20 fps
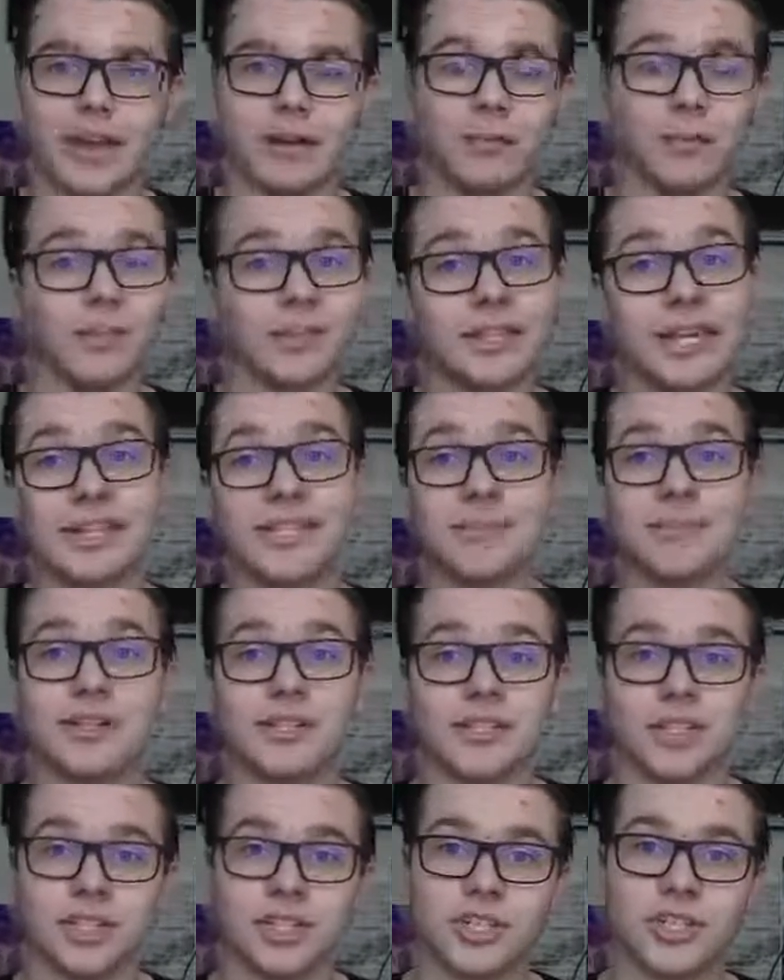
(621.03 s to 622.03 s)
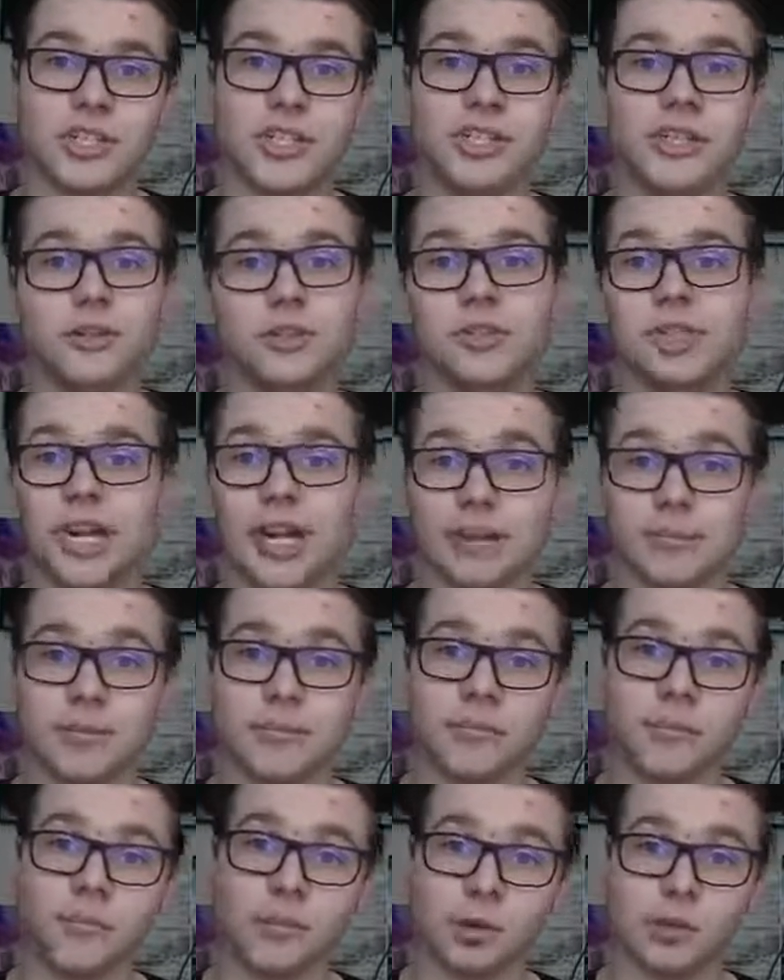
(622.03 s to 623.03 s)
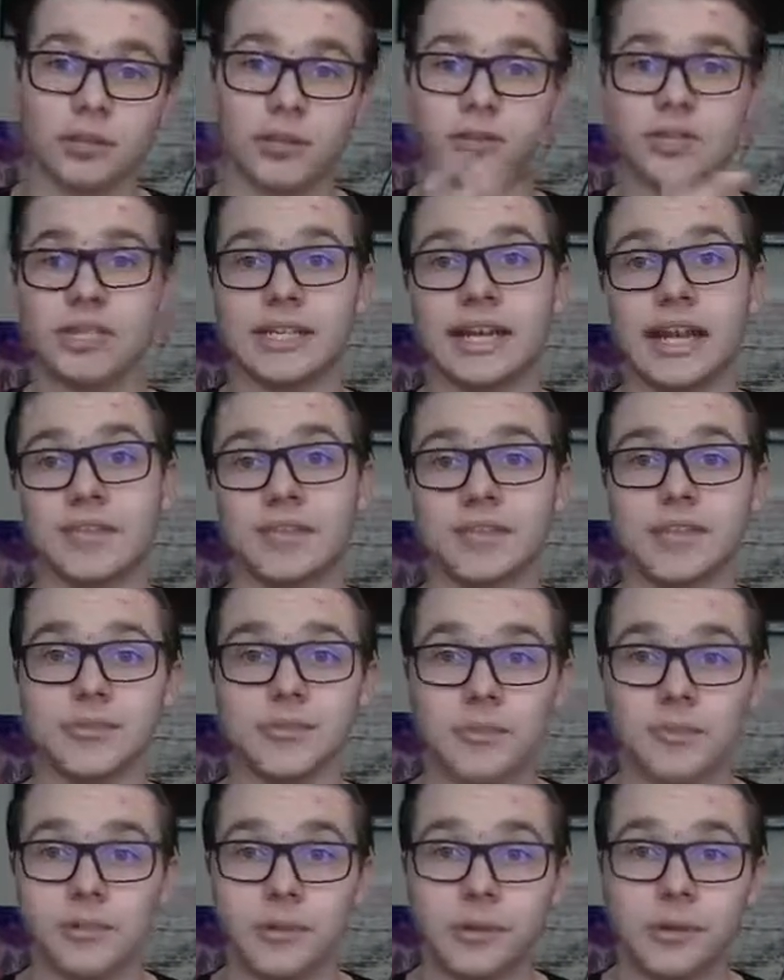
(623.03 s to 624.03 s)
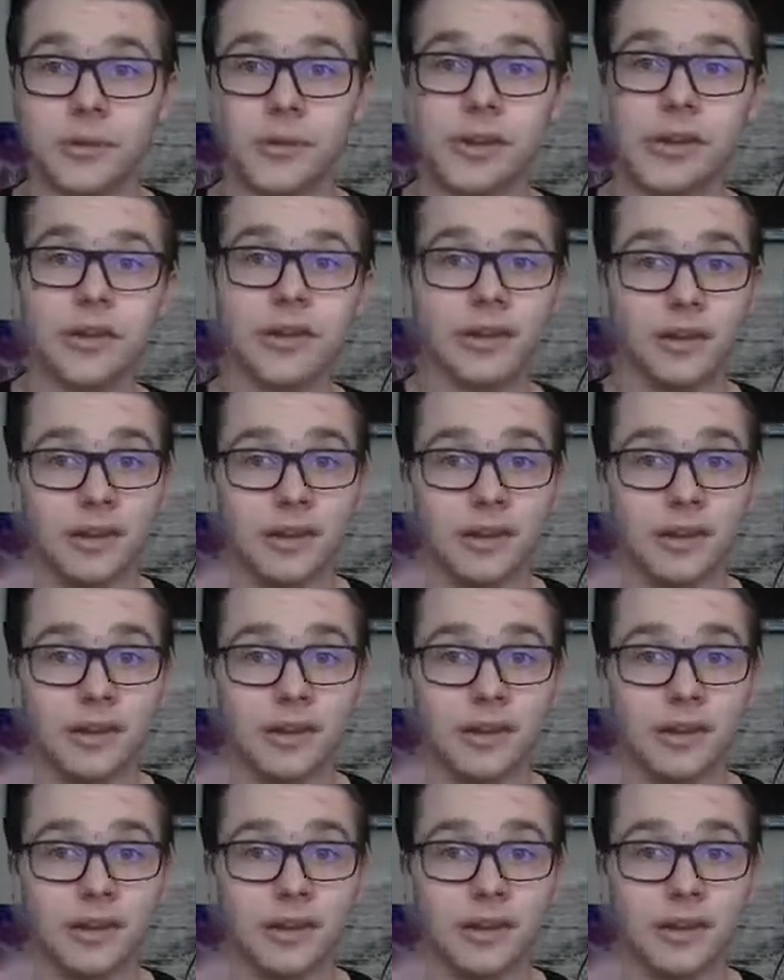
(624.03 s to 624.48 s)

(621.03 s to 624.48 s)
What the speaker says: And one last message to Hugh Jackman before closing out this review.